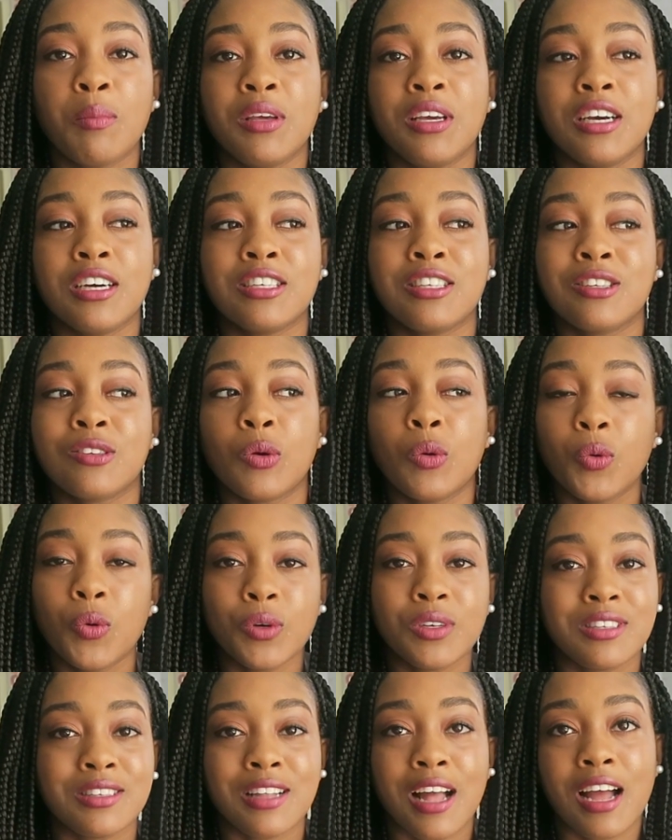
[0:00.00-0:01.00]
it, because
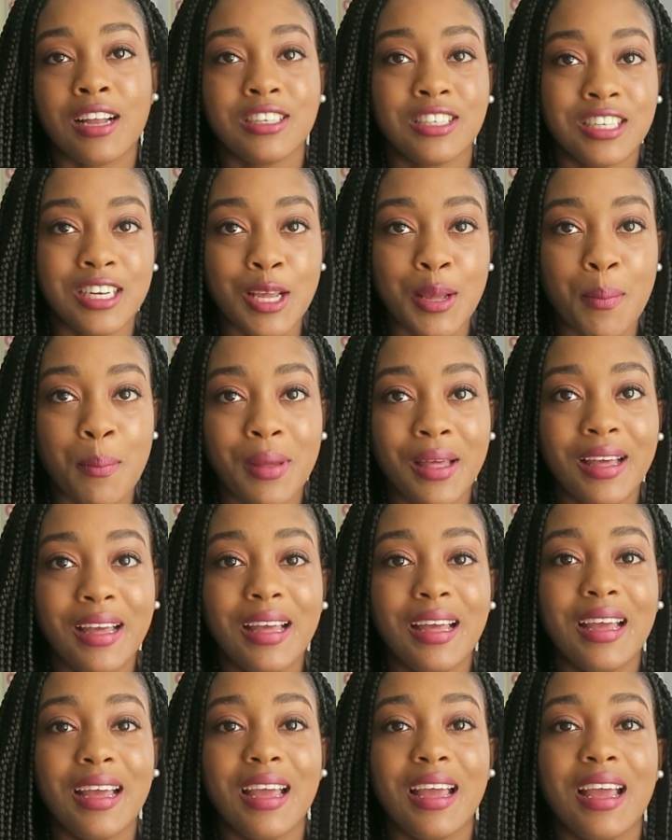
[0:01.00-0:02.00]
school is not cheap.
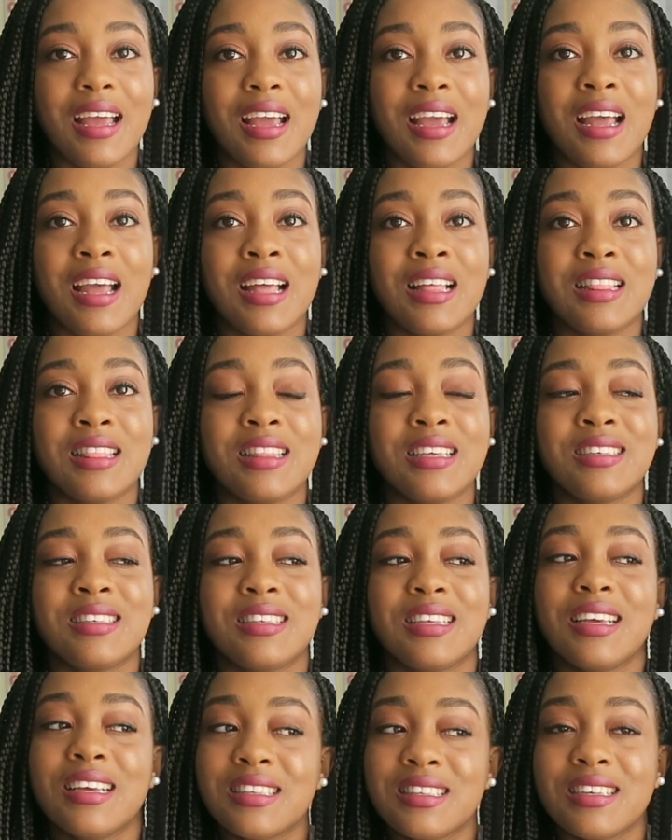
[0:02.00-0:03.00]
And
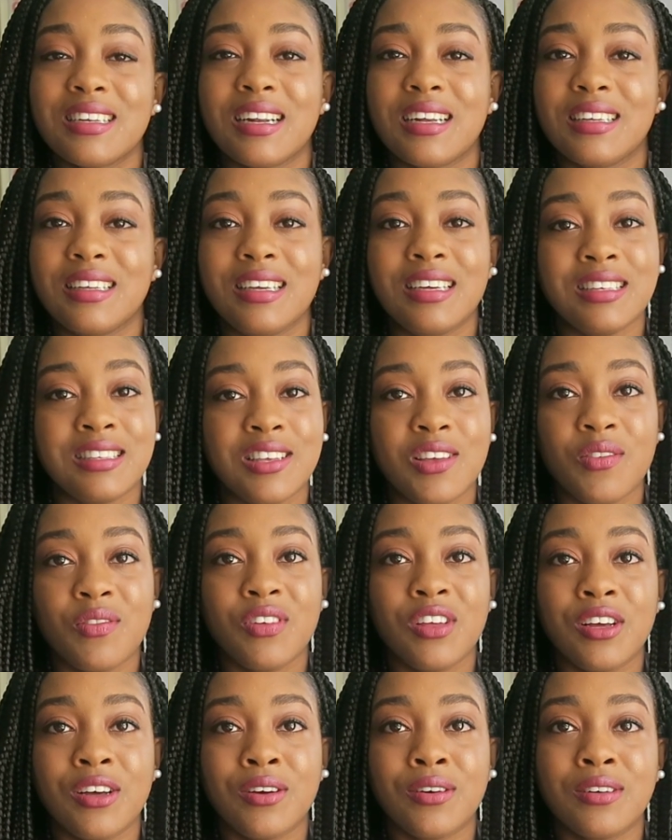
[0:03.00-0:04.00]
this isn't an easy
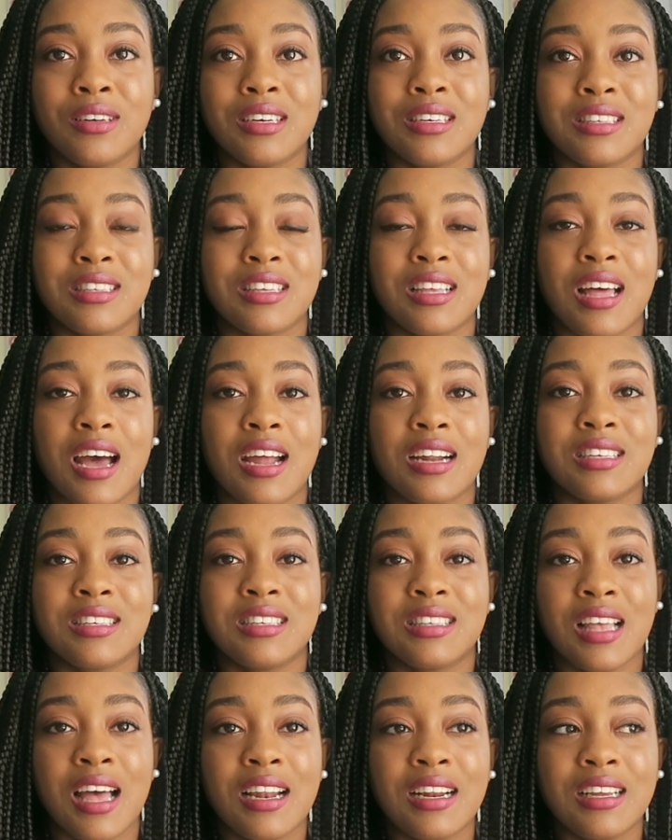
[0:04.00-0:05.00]
field. It's a lot of
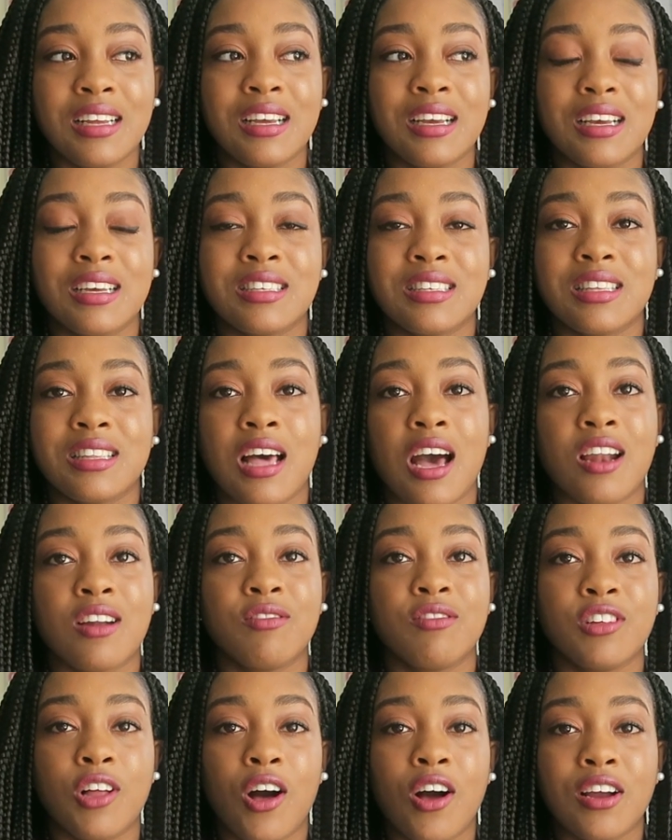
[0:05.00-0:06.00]
studying, it's a lot
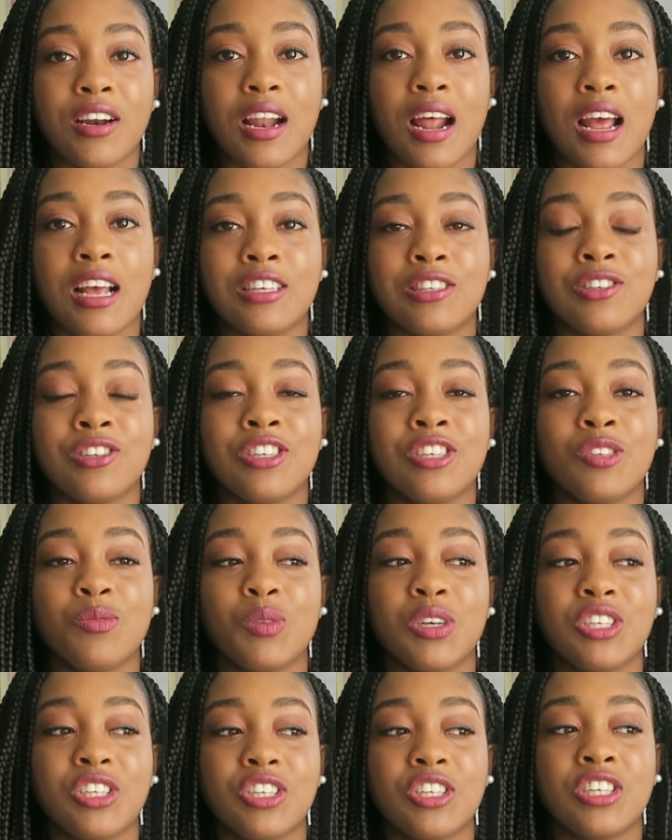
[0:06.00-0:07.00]
of long nights, so just
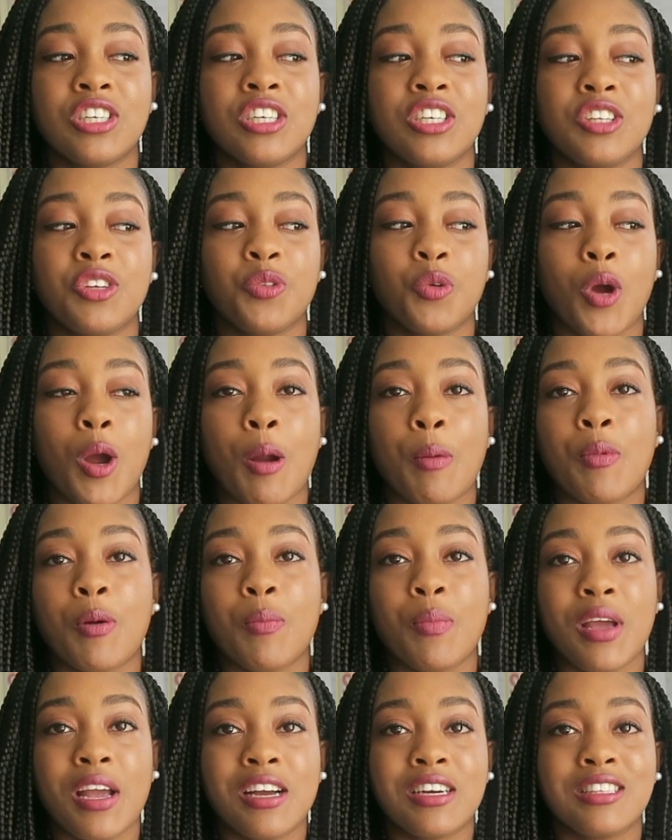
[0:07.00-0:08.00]
make sure you are
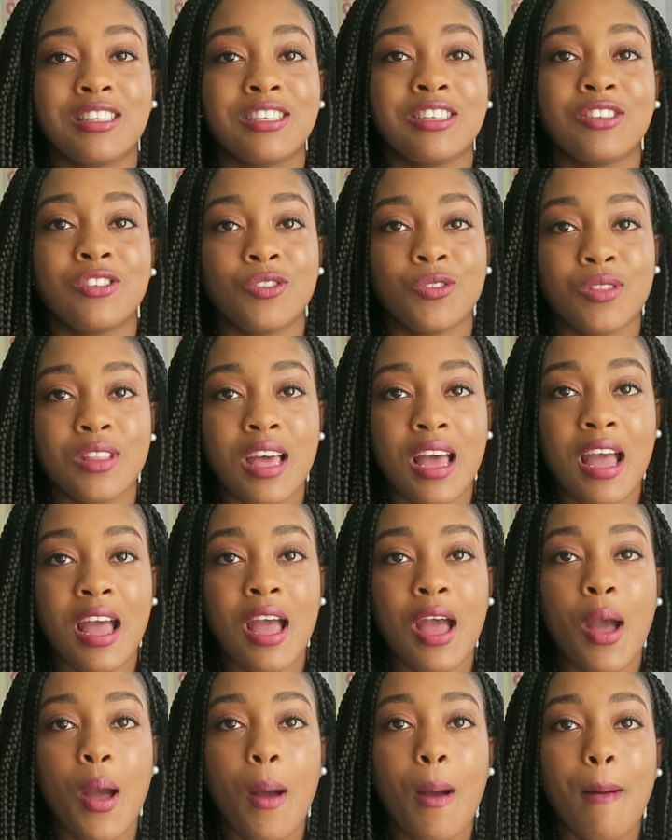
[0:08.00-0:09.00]
prepared to do
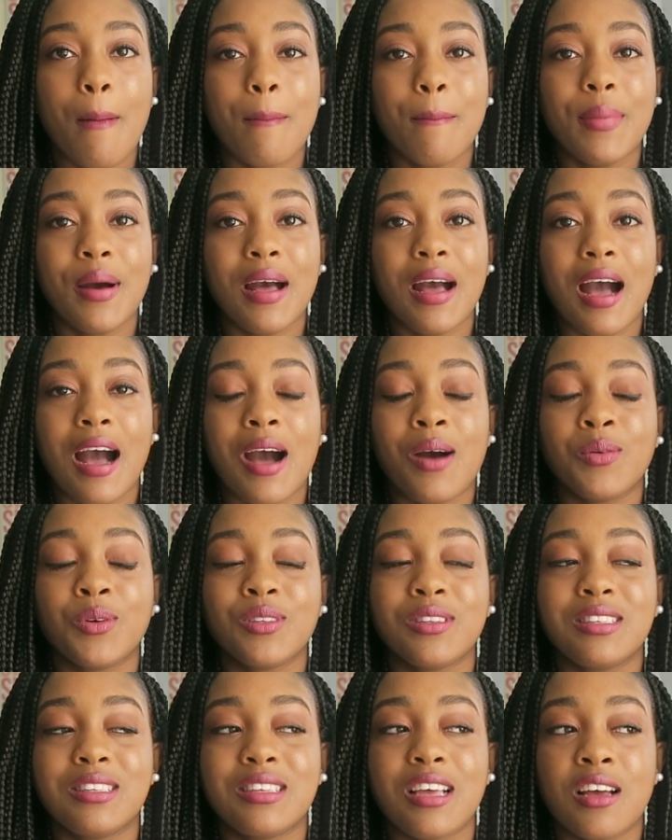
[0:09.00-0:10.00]
that. But I
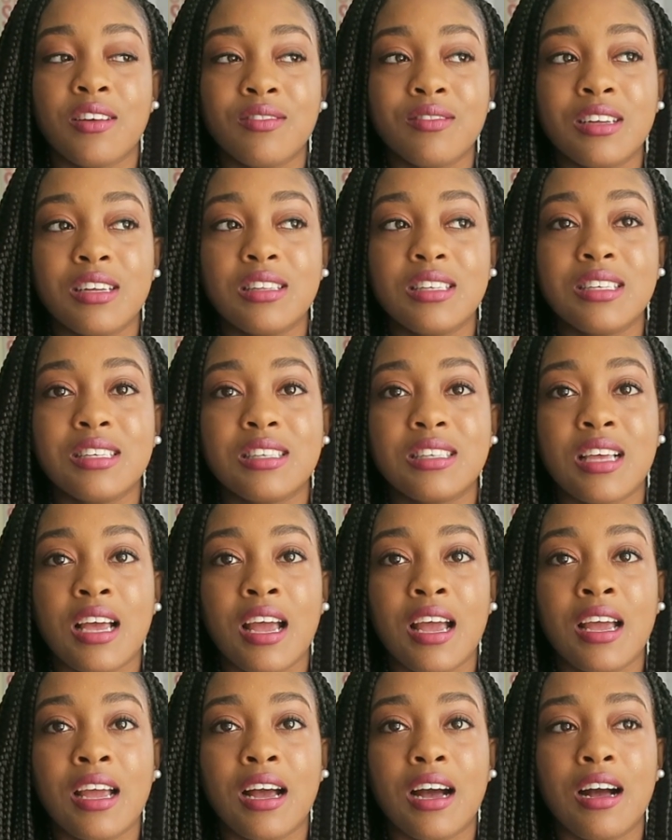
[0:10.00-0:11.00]
will definitely
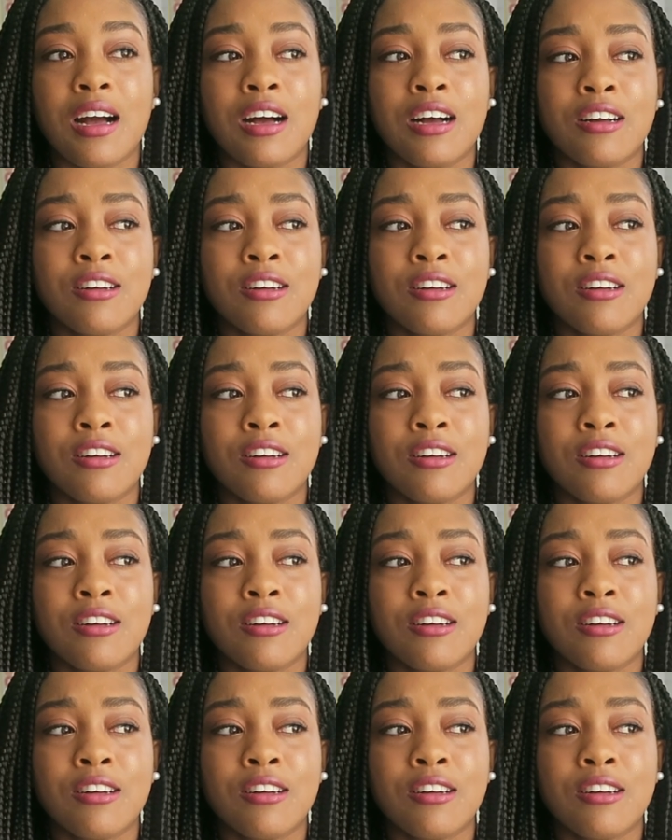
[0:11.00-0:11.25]
say